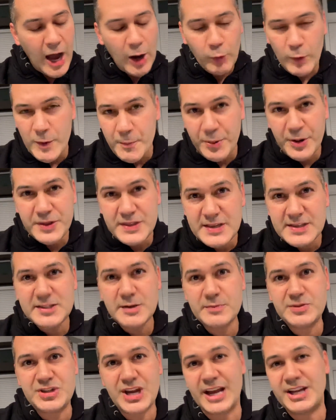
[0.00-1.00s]
We put this
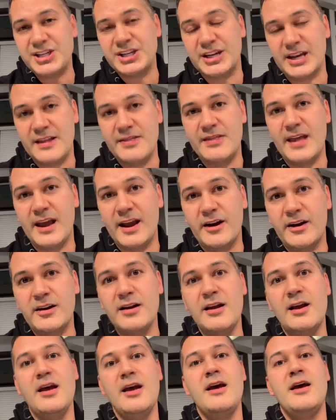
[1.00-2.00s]
objection in
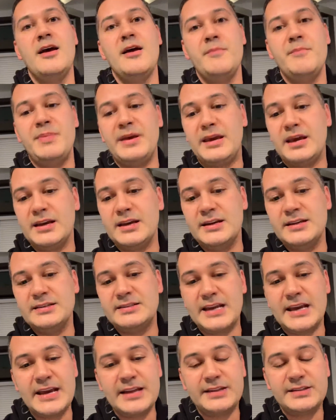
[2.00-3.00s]
there
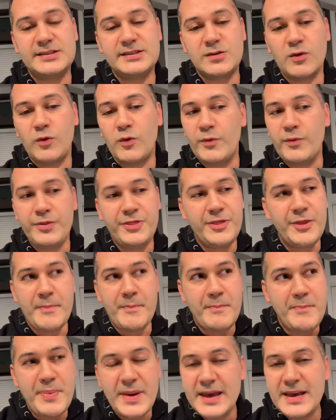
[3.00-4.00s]
because it's the
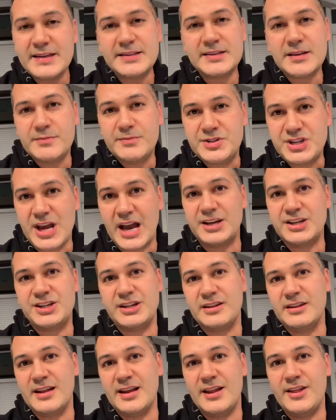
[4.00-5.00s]
biggest
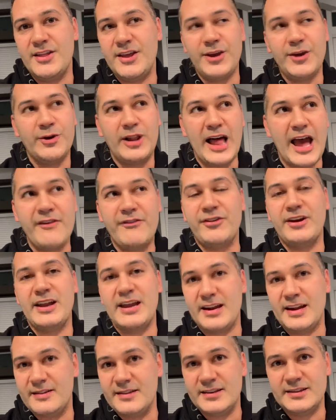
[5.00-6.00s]
objection that you'll ever
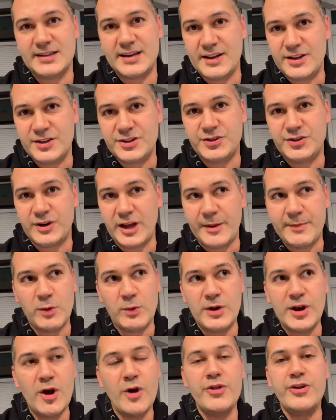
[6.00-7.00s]
get in this industry. I mean,
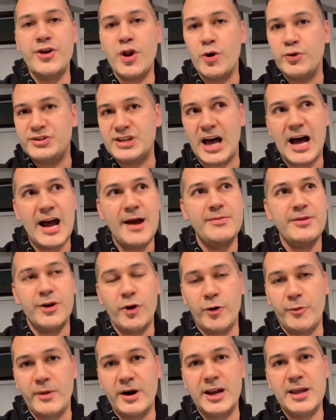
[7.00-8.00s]
we know the no time, the
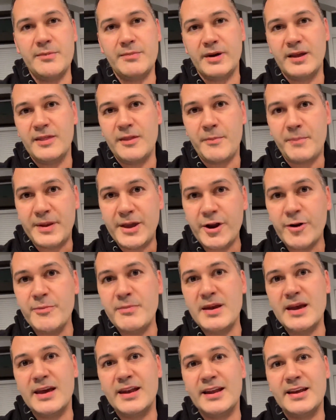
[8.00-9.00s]
no money, but the
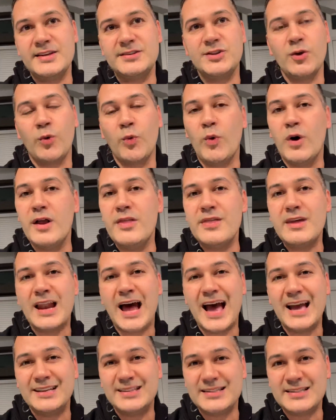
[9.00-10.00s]
pyramid is the one that
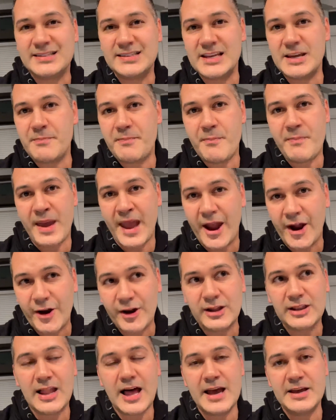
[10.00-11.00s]
I see
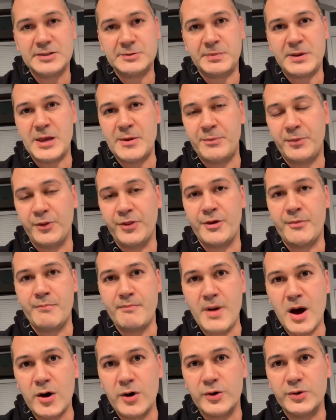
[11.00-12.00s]
paralyze people the
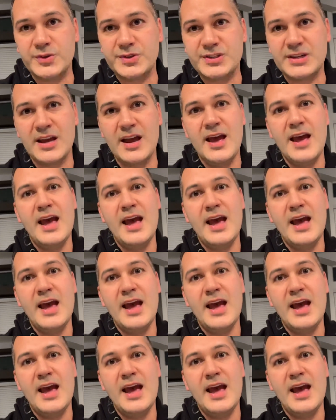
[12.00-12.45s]
most.